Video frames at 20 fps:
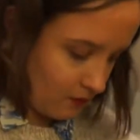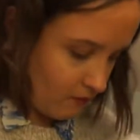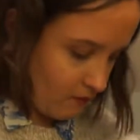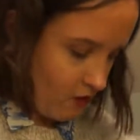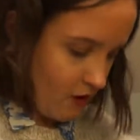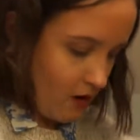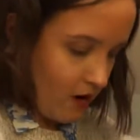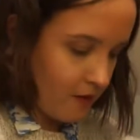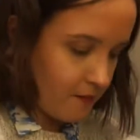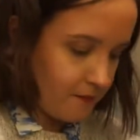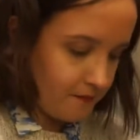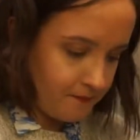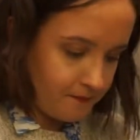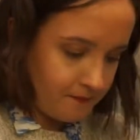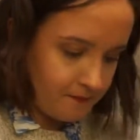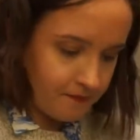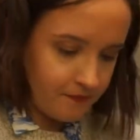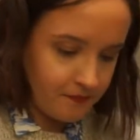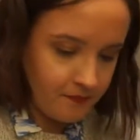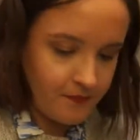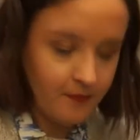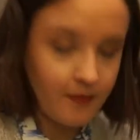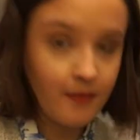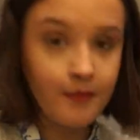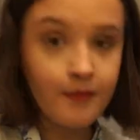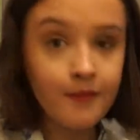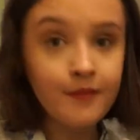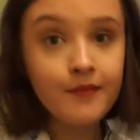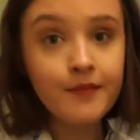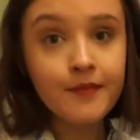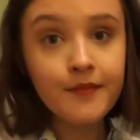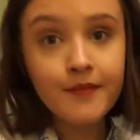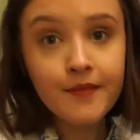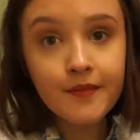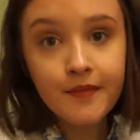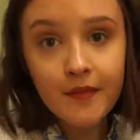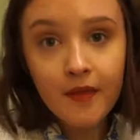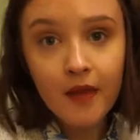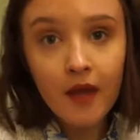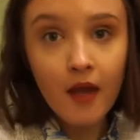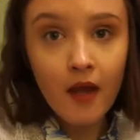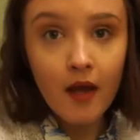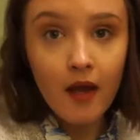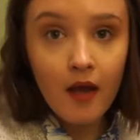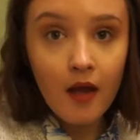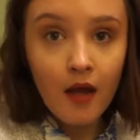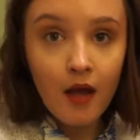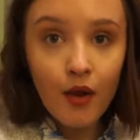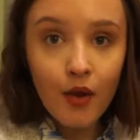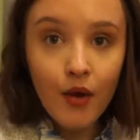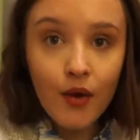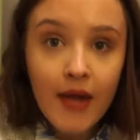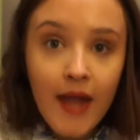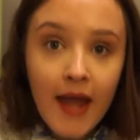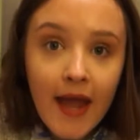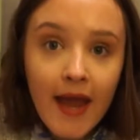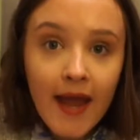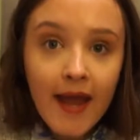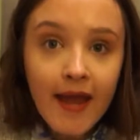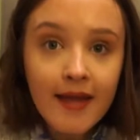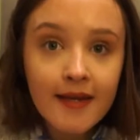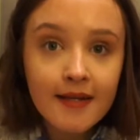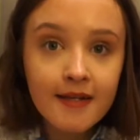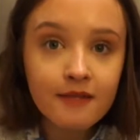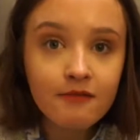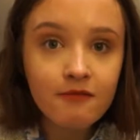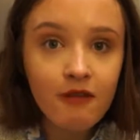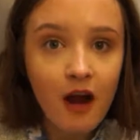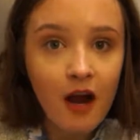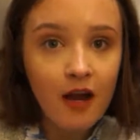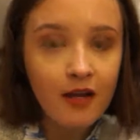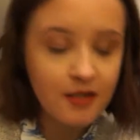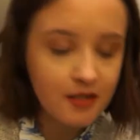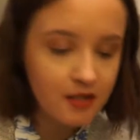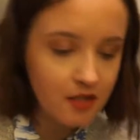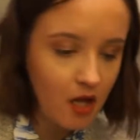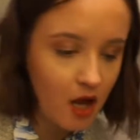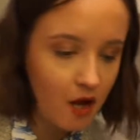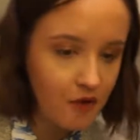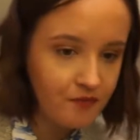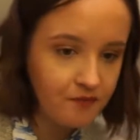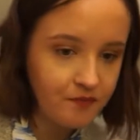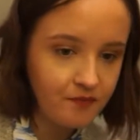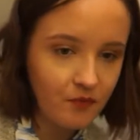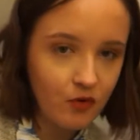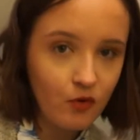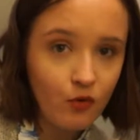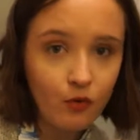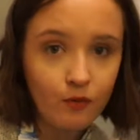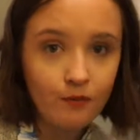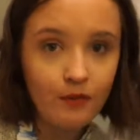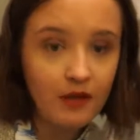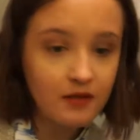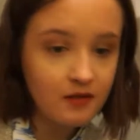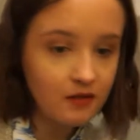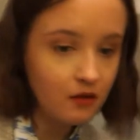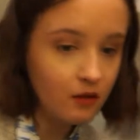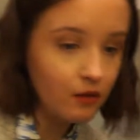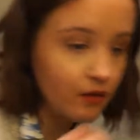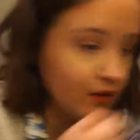Right. Okay, right, so. Oh, that's not.